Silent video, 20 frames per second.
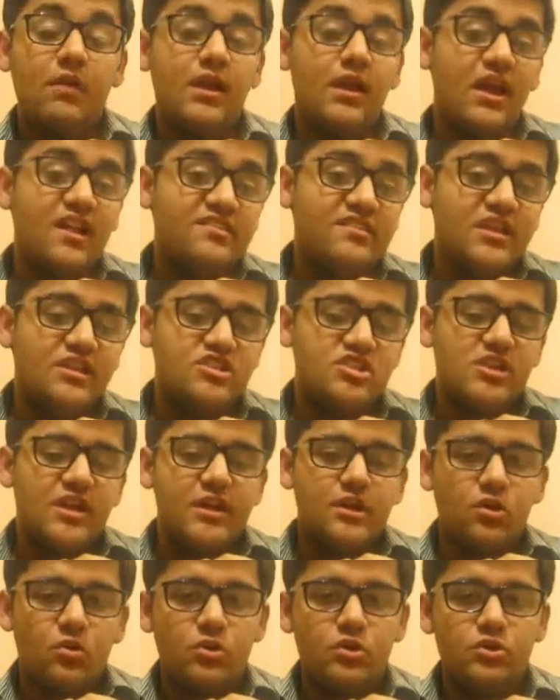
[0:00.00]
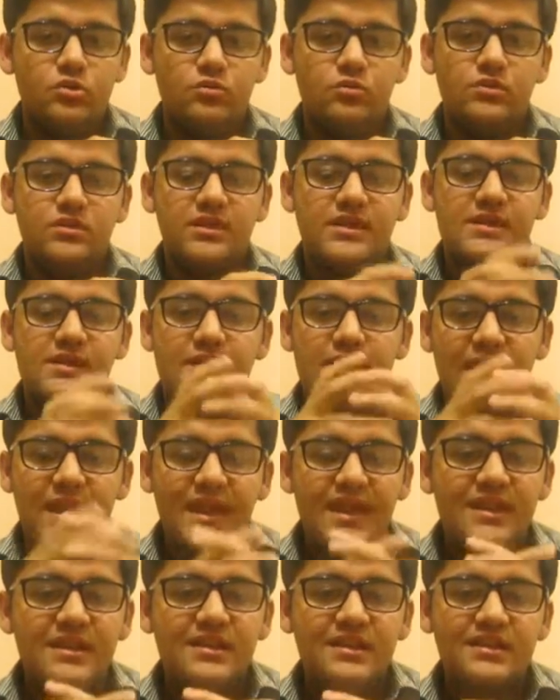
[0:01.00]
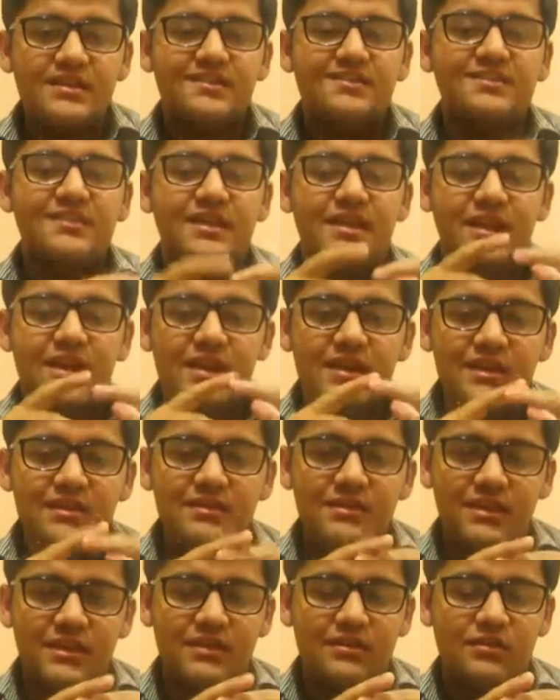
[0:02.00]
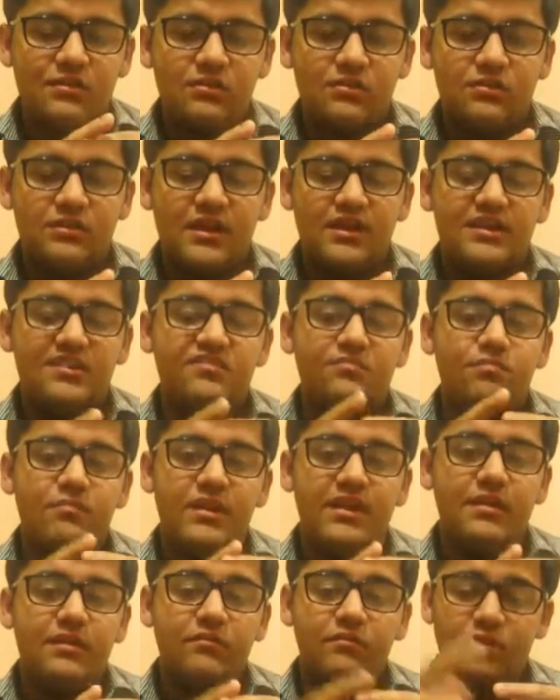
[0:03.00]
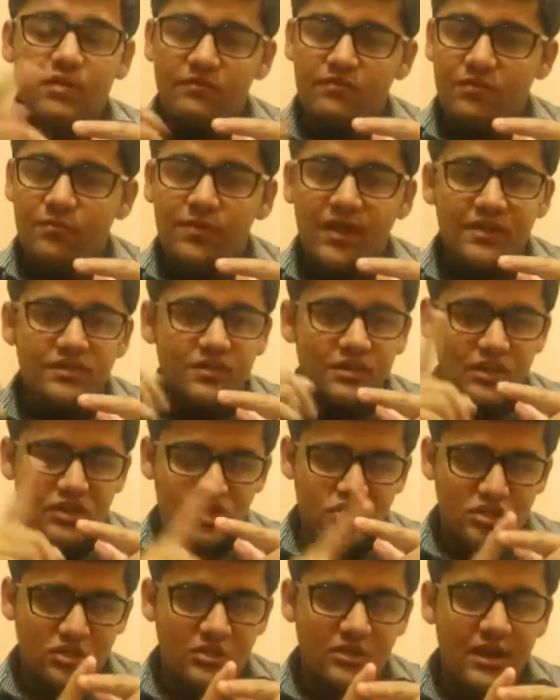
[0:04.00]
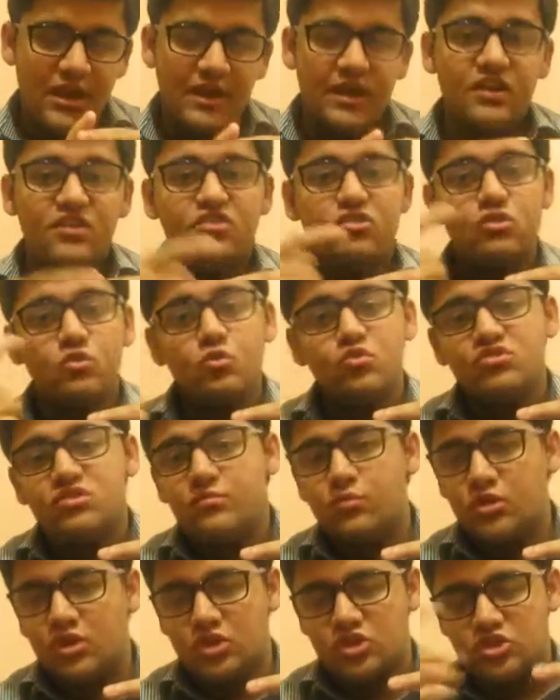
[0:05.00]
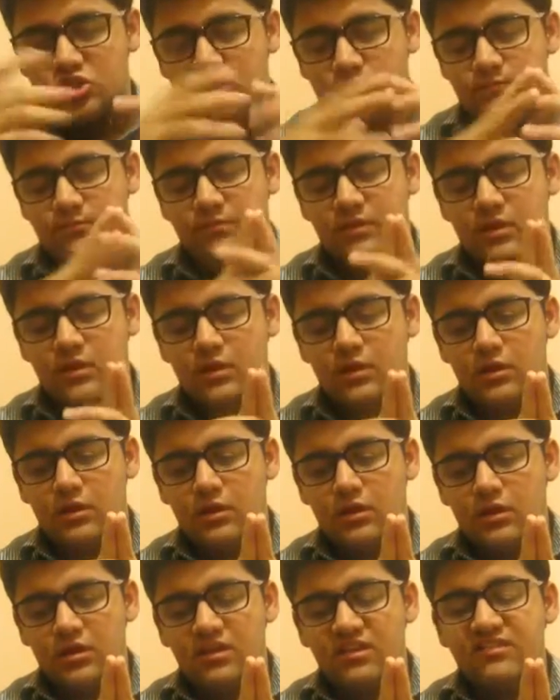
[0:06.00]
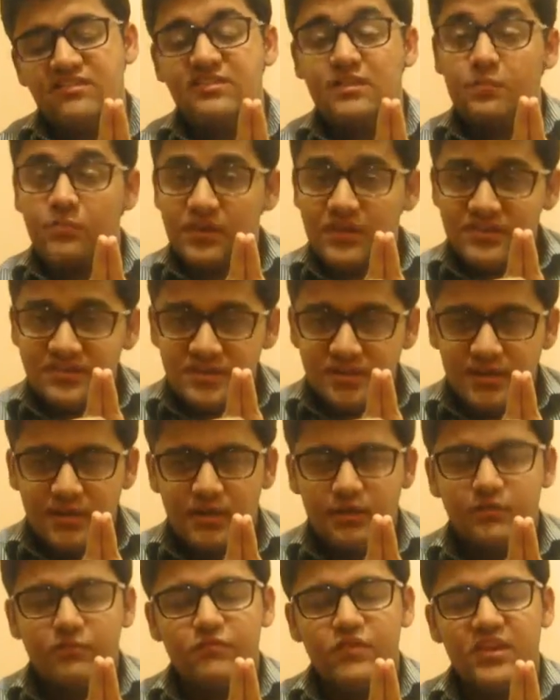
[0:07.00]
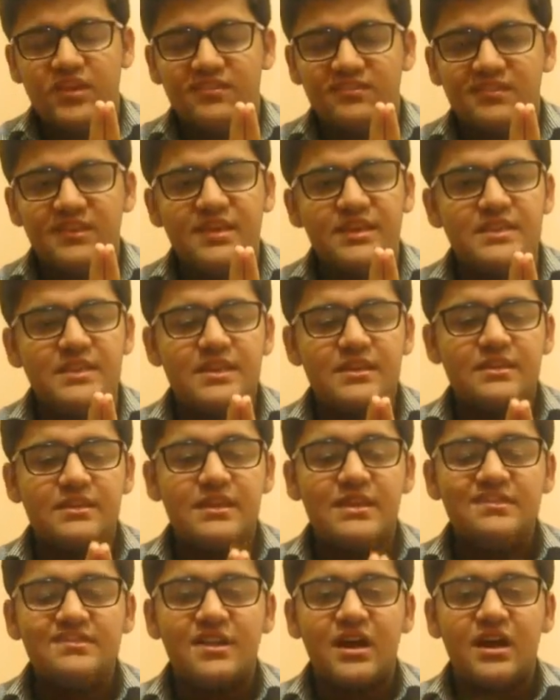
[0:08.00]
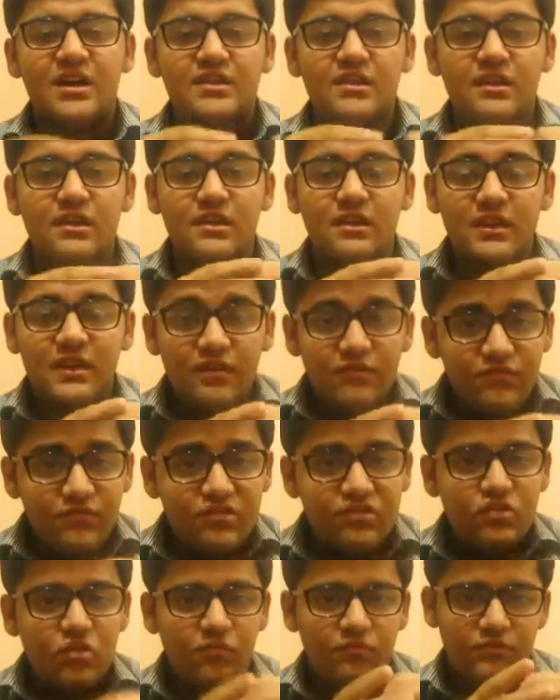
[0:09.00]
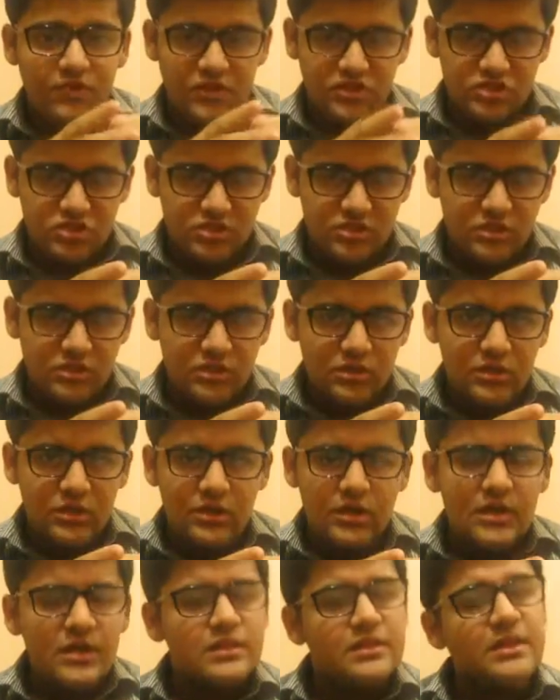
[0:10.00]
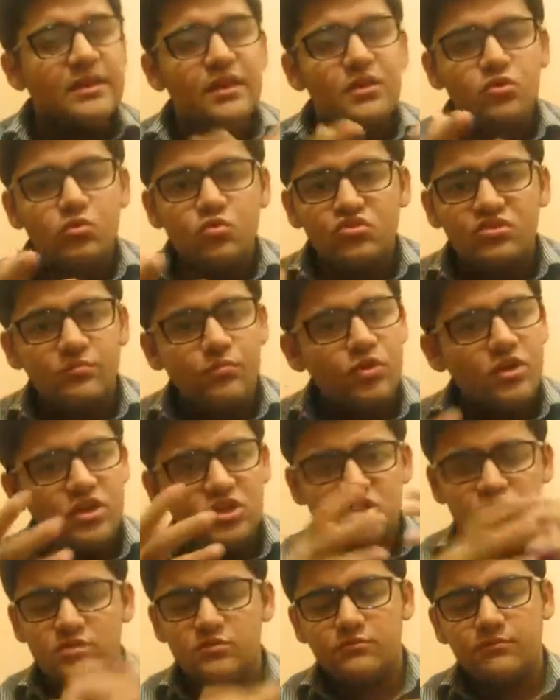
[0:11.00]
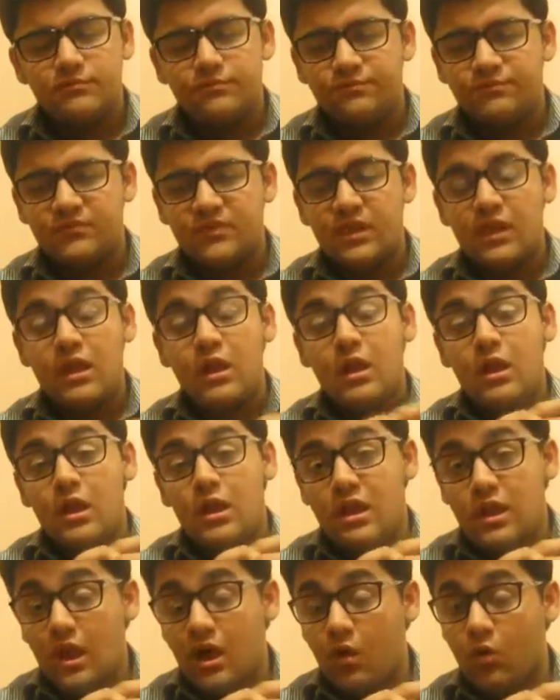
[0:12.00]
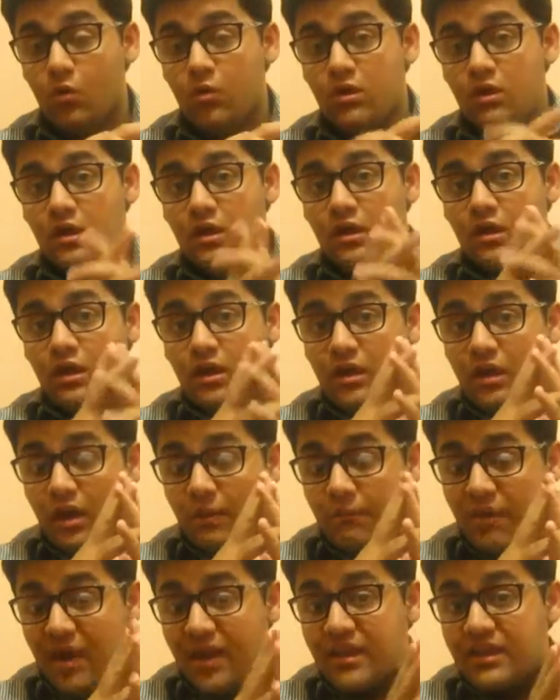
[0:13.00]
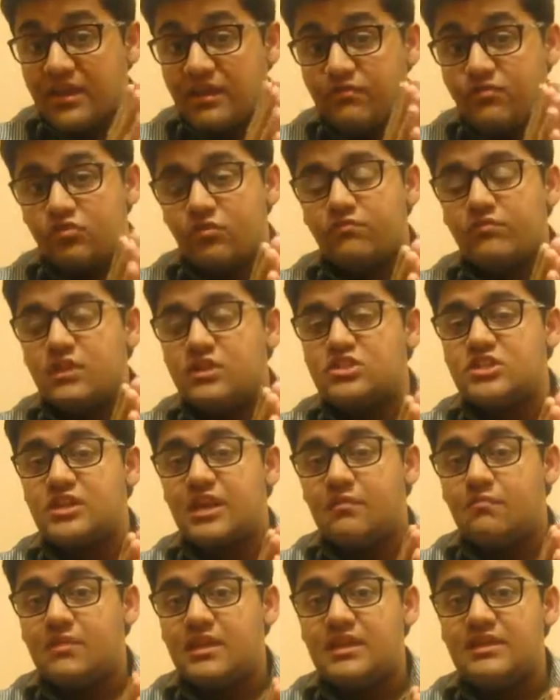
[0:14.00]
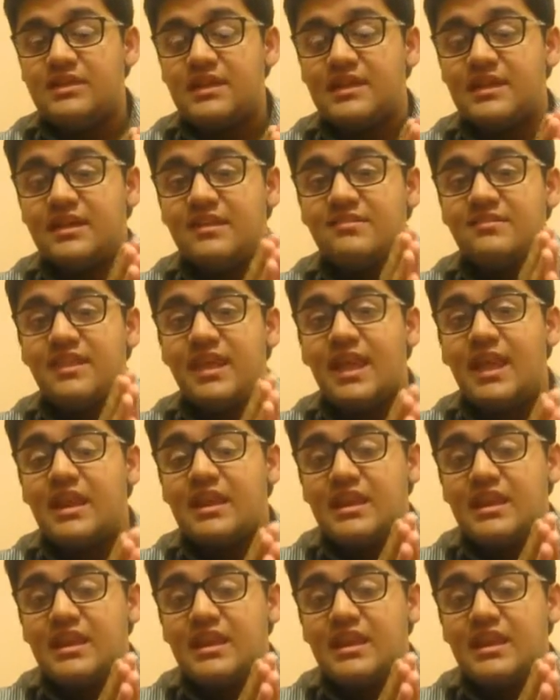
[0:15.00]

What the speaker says: In my last lecture, I told you that land is anything that is given by the nature and it is used in production. Simply stating, we can say that these are the gifts of nature that are used in production. Now, by gifts of nature, I mean that it is